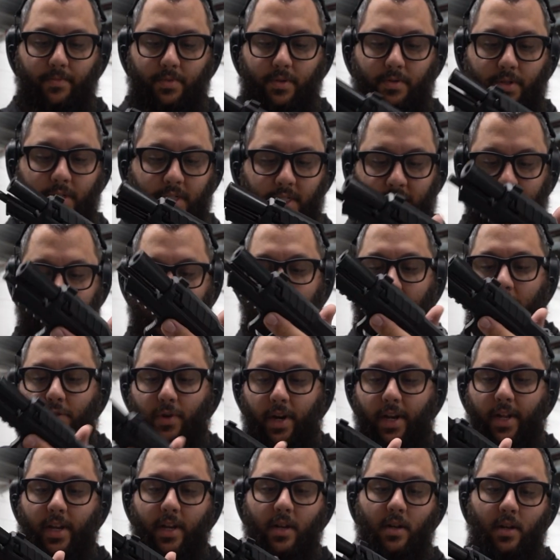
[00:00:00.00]
Slides
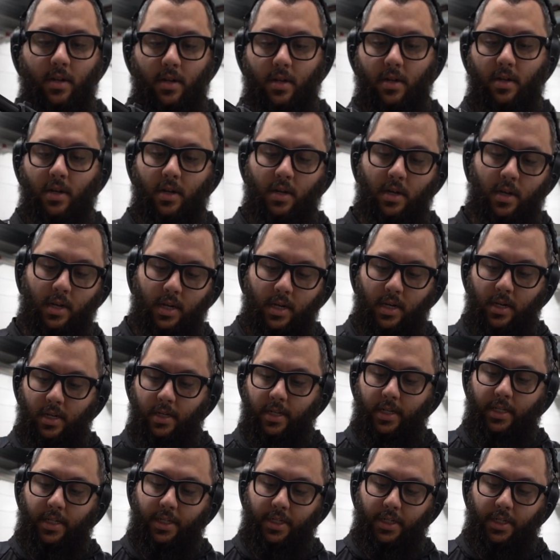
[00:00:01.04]
right in. Let's